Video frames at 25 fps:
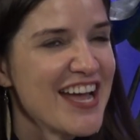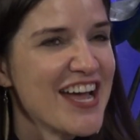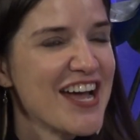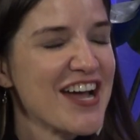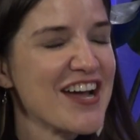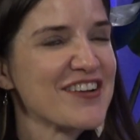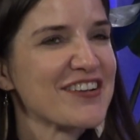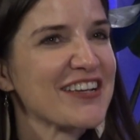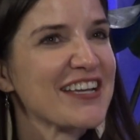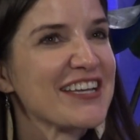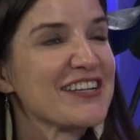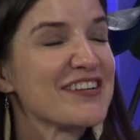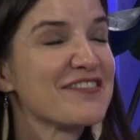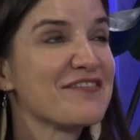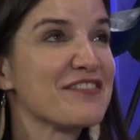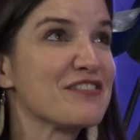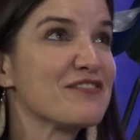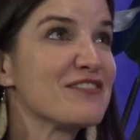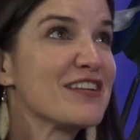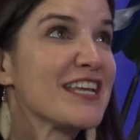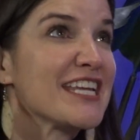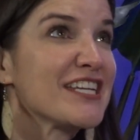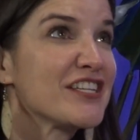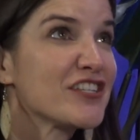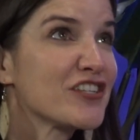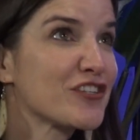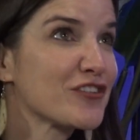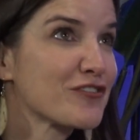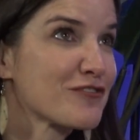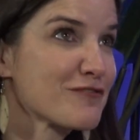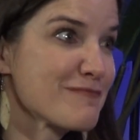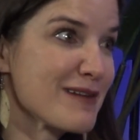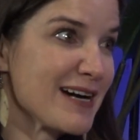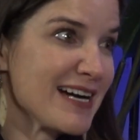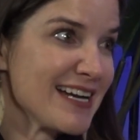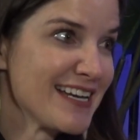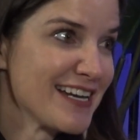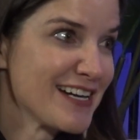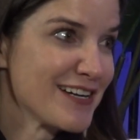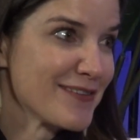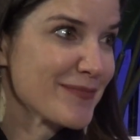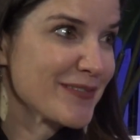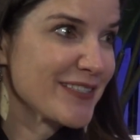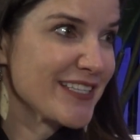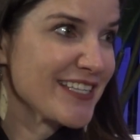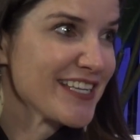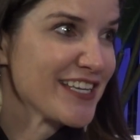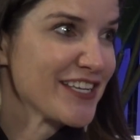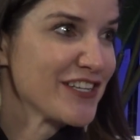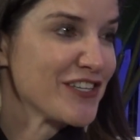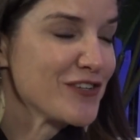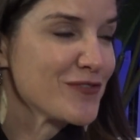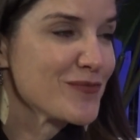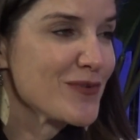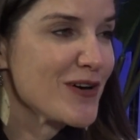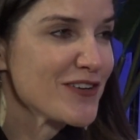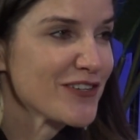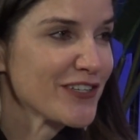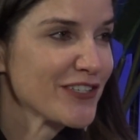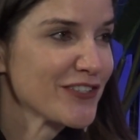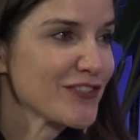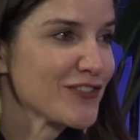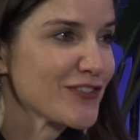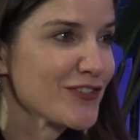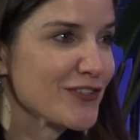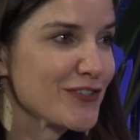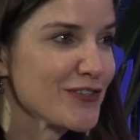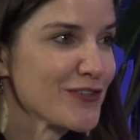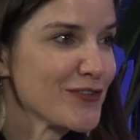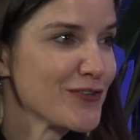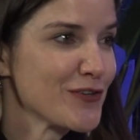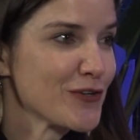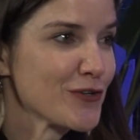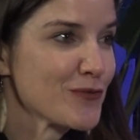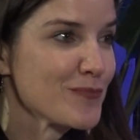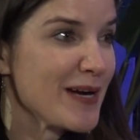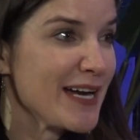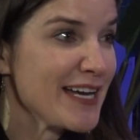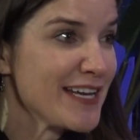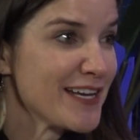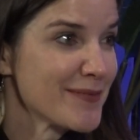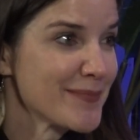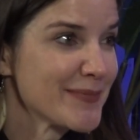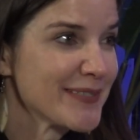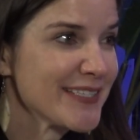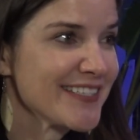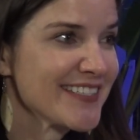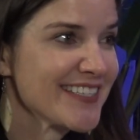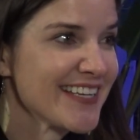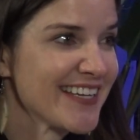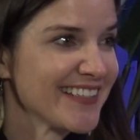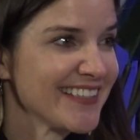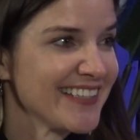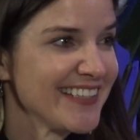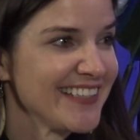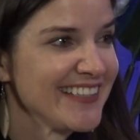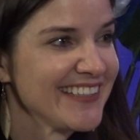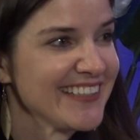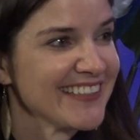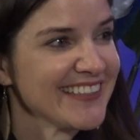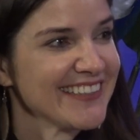Okay, and if you need to do a biopsy, can you walk us through your biopsy technique?